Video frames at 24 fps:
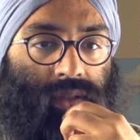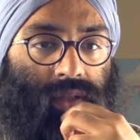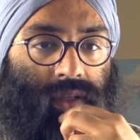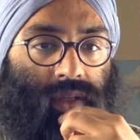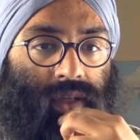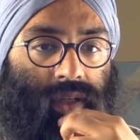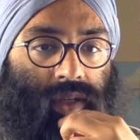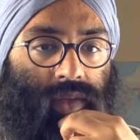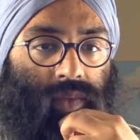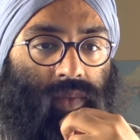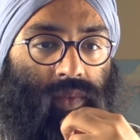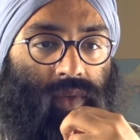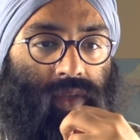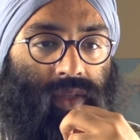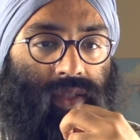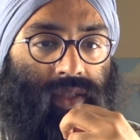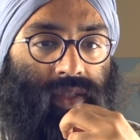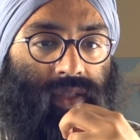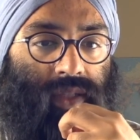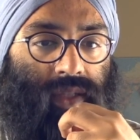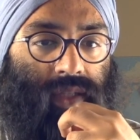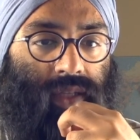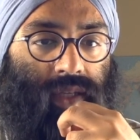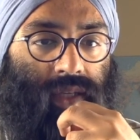And
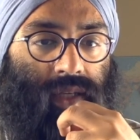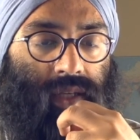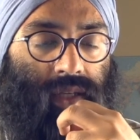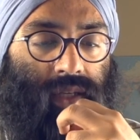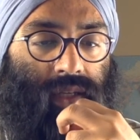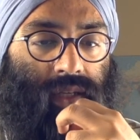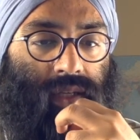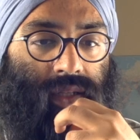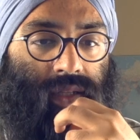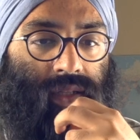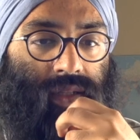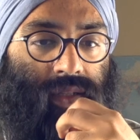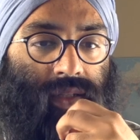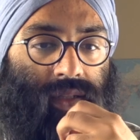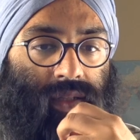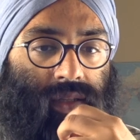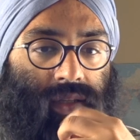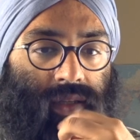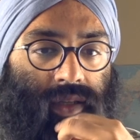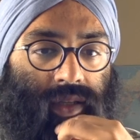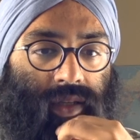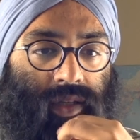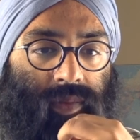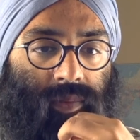once again,
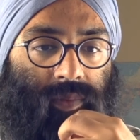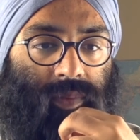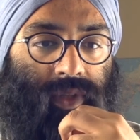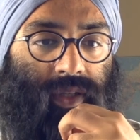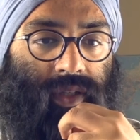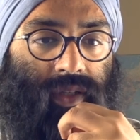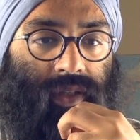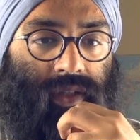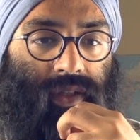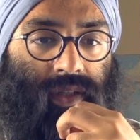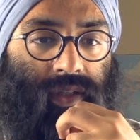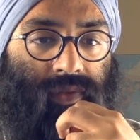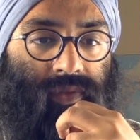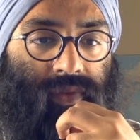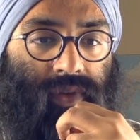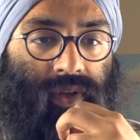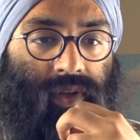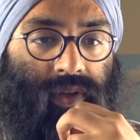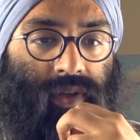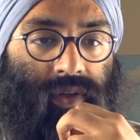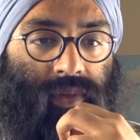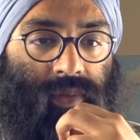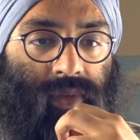thinking I'm being clever here,